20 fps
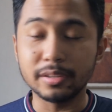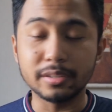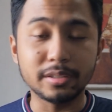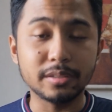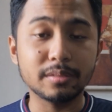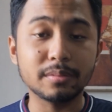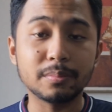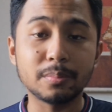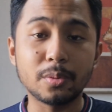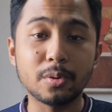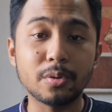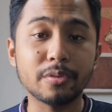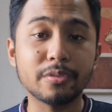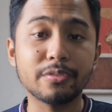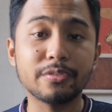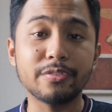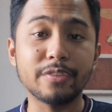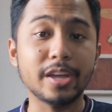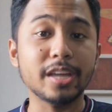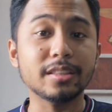a little more
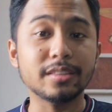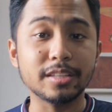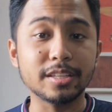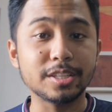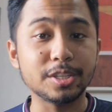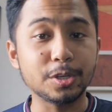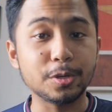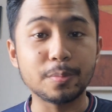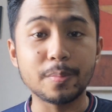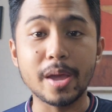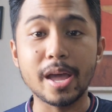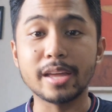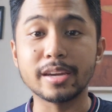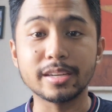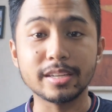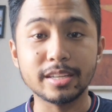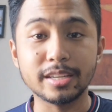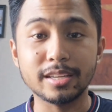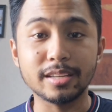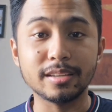faith in
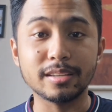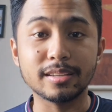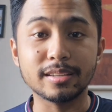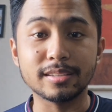humanity,